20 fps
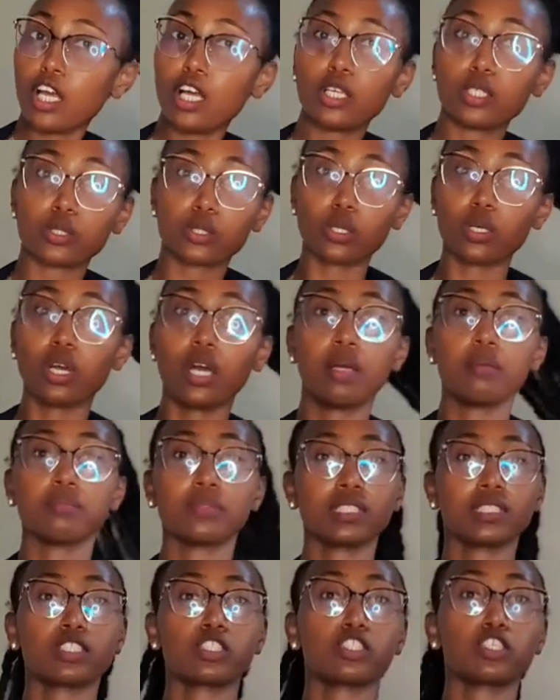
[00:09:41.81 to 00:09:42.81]
So I'm
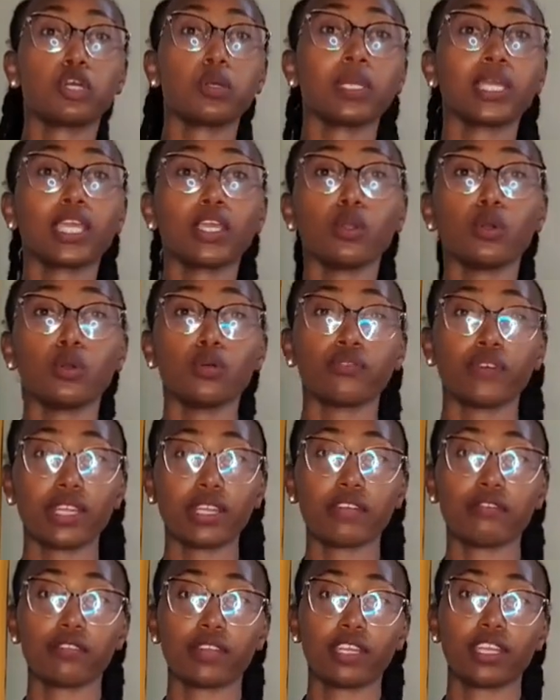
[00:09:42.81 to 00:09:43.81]
just showing you very
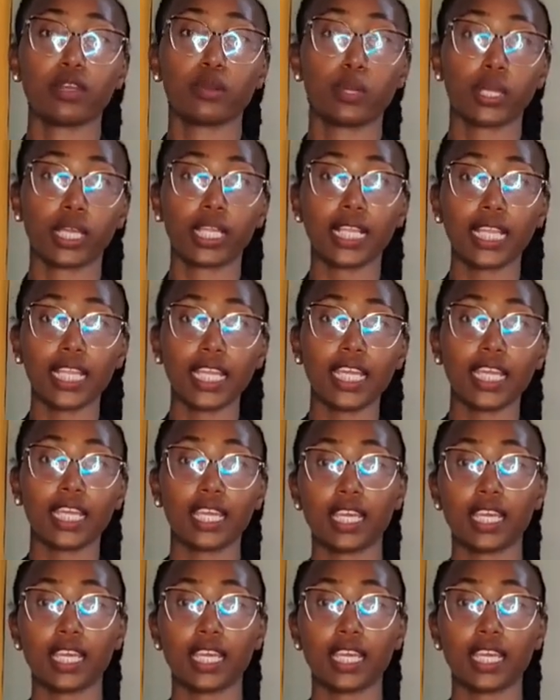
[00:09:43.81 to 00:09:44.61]
very quickly